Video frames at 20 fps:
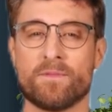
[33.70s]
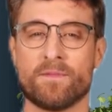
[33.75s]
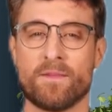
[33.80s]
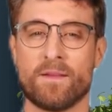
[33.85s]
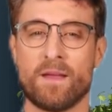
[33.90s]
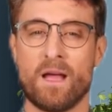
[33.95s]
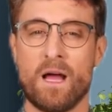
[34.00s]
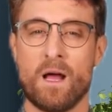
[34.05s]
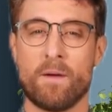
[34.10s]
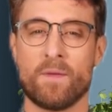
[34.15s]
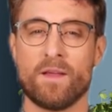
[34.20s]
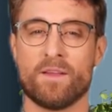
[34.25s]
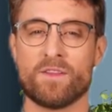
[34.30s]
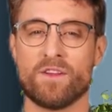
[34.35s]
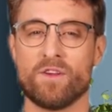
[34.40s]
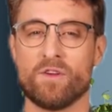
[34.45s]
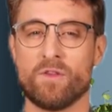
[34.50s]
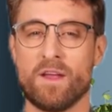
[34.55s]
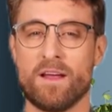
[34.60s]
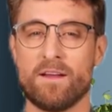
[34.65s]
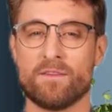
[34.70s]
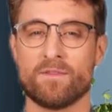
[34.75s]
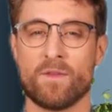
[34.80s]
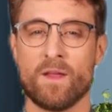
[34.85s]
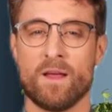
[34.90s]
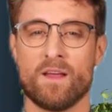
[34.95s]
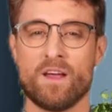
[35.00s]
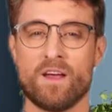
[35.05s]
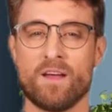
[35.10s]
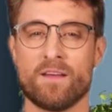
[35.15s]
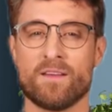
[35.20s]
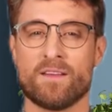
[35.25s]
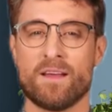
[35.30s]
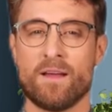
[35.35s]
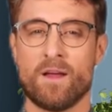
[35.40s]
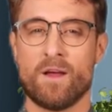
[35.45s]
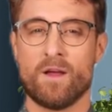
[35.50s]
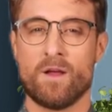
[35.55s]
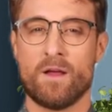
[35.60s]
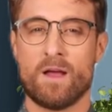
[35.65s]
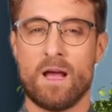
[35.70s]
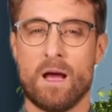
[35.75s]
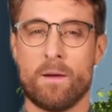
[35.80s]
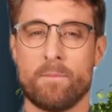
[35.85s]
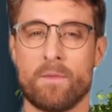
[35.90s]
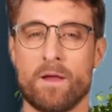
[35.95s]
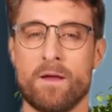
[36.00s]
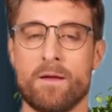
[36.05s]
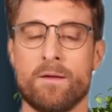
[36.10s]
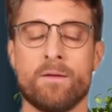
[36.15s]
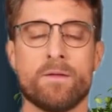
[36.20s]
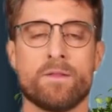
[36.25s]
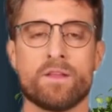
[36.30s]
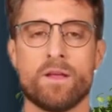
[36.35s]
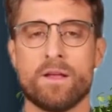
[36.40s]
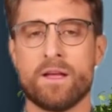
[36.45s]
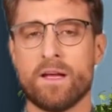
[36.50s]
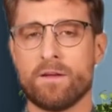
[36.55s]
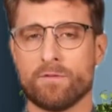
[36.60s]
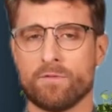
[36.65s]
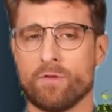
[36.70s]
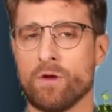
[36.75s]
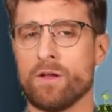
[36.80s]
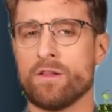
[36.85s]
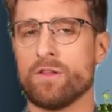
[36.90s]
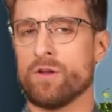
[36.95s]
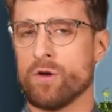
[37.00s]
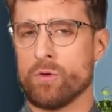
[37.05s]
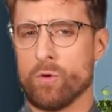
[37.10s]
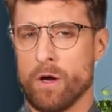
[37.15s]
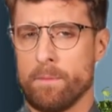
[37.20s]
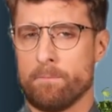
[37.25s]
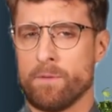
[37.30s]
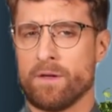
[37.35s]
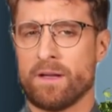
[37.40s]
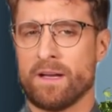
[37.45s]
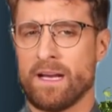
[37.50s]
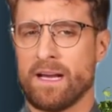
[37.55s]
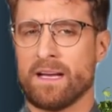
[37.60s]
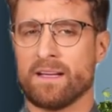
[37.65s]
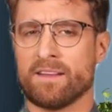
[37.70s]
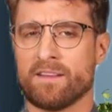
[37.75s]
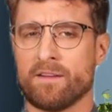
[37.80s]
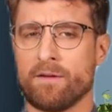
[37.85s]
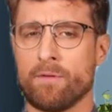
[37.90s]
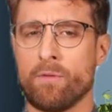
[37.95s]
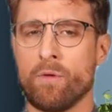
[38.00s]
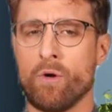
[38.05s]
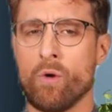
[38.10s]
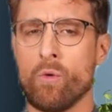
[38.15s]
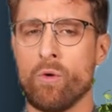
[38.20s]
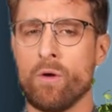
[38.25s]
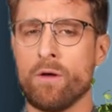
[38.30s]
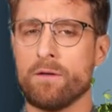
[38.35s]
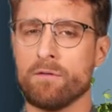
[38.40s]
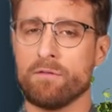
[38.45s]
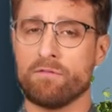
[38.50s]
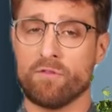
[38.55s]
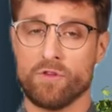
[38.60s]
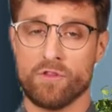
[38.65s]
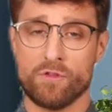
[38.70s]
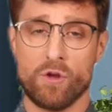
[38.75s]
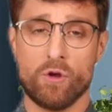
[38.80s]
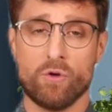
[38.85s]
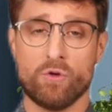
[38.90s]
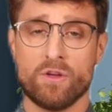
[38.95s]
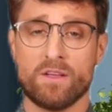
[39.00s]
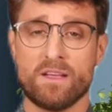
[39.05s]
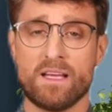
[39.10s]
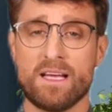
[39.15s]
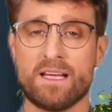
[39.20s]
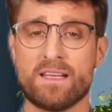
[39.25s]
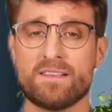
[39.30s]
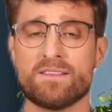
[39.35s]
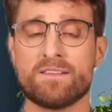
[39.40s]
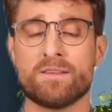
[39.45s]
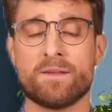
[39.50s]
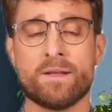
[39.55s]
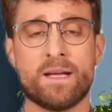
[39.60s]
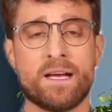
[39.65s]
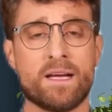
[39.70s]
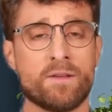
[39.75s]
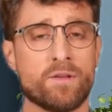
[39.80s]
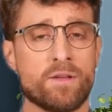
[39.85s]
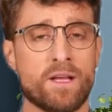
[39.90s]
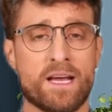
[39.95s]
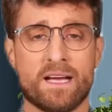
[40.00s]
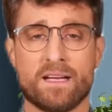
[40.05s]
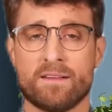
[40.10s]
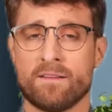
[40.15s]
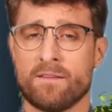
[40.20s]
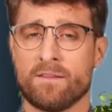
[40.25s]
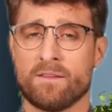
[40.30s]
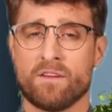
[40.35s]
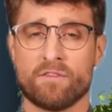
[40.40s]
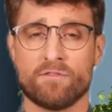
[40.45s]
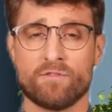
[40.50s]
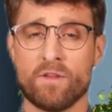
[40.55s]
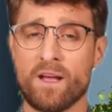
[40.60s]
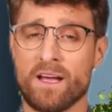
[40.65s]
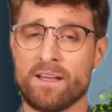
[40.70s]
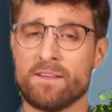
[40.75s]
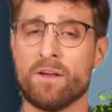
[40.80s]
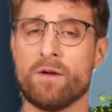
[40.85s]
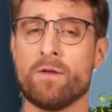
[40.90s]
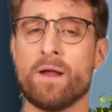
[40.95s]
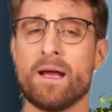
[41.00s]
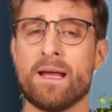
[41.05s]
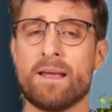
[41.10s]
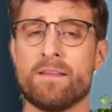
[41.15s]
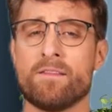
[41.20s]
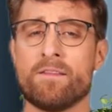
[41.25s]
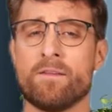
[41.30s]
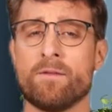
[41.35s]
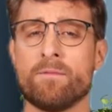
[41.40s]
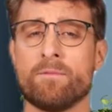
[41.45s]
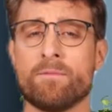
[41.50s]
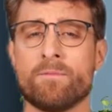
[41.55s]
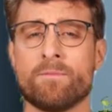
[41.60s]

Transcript: Common string functions include upper, to convert to uppercase, lower, for lowercase, and len, to find the length.